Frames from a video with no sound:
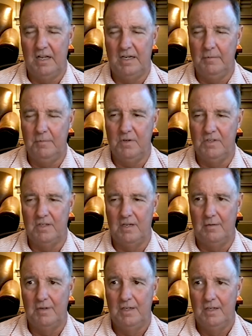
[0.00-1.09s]
at any point in
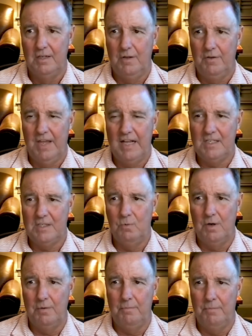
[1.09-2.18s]
time well that's
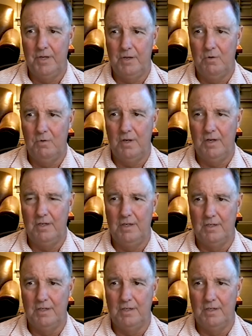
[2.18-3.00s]
what bitcoin